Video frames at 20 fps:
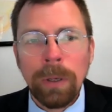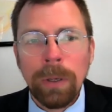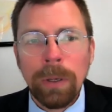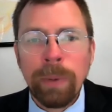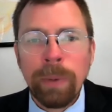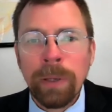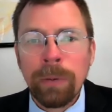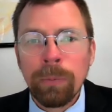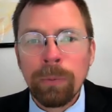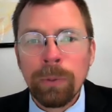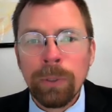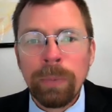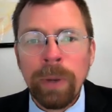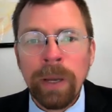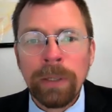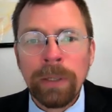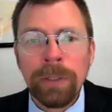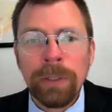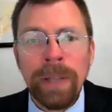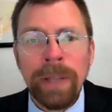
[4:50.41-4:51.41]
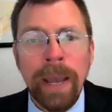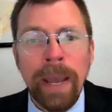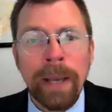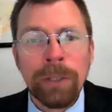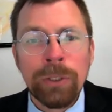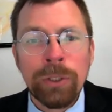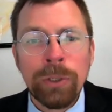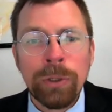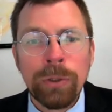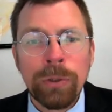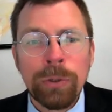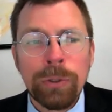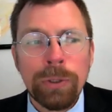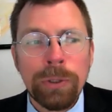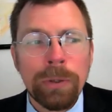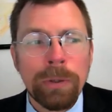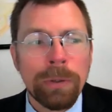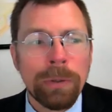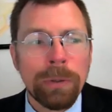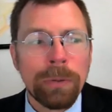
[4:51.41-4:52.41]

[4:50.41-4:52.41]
but respect tax years